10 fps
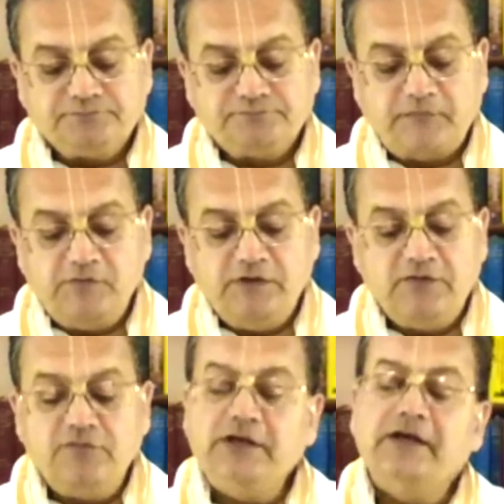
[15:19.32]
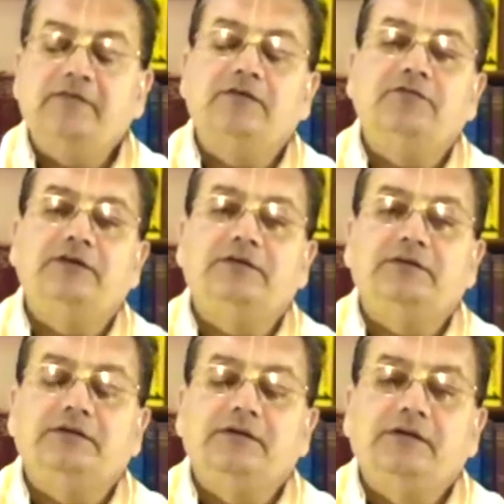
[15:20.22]
where we have our
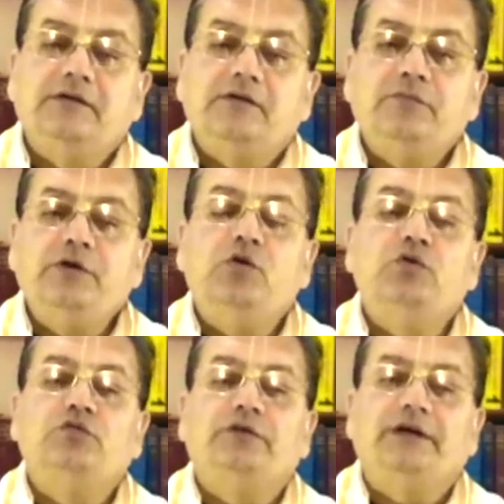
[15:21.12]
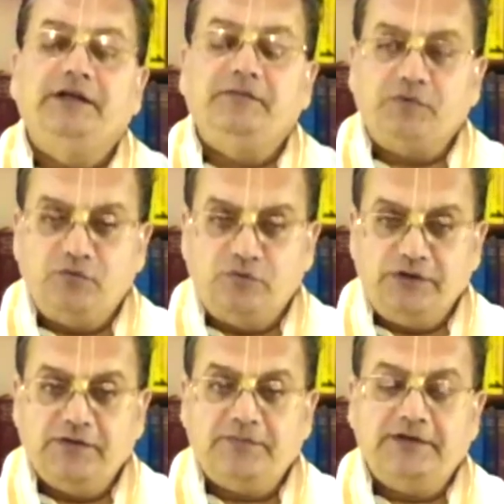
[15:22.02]
Vinodvani
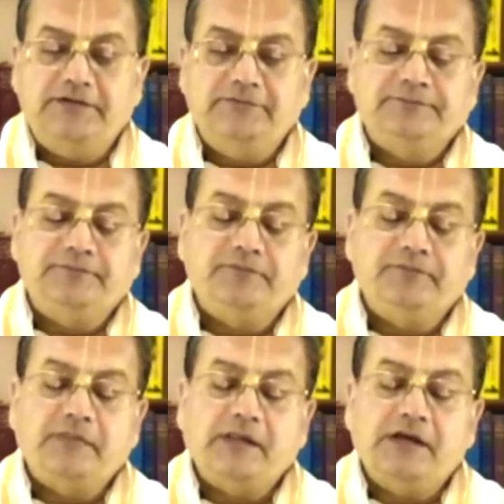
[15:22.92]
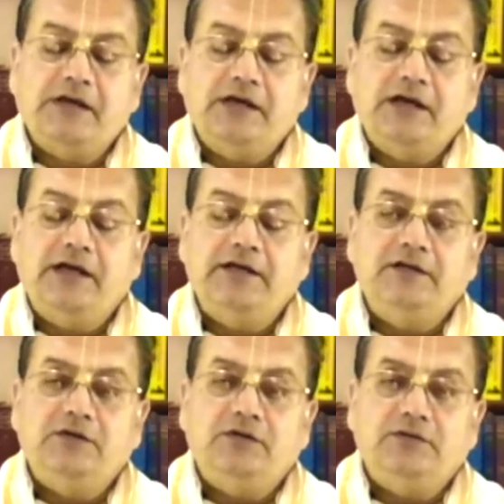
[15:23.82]
Bodhya Mutt. And
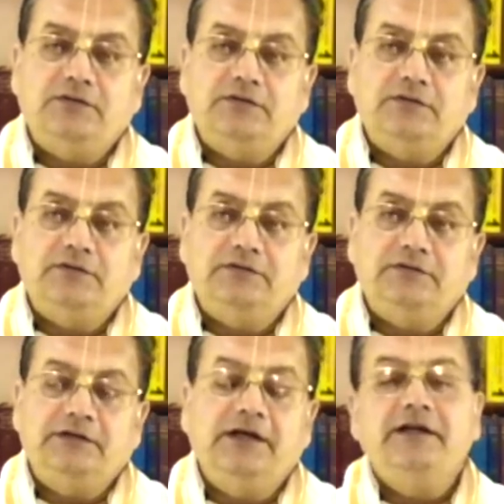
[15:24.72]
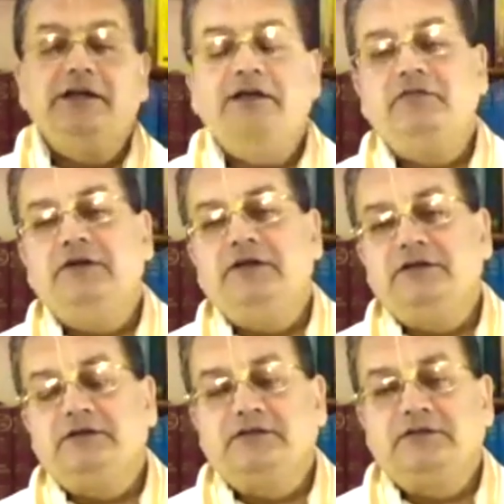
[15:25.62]
there he will
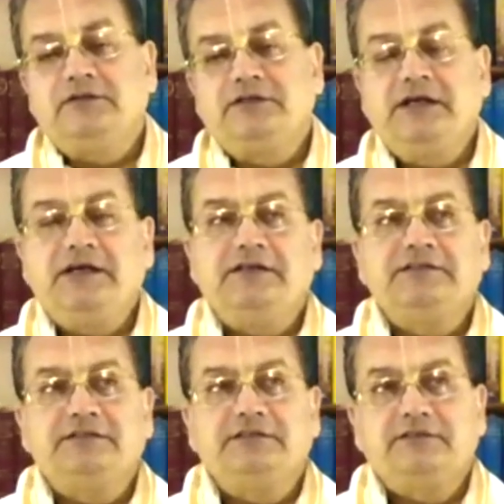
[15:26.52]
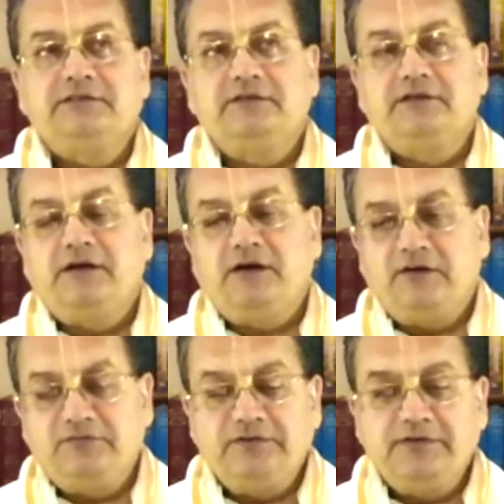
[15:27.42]
take us,
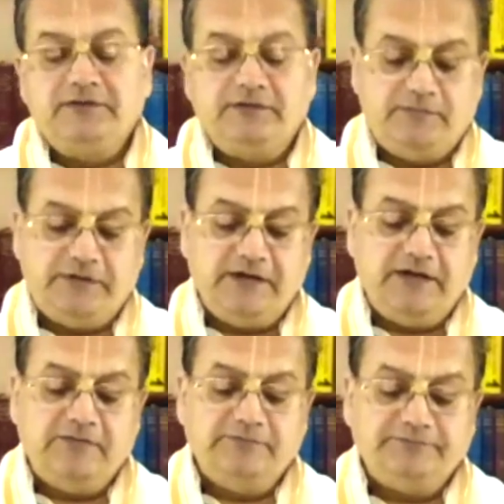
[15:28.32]
offer Pranam.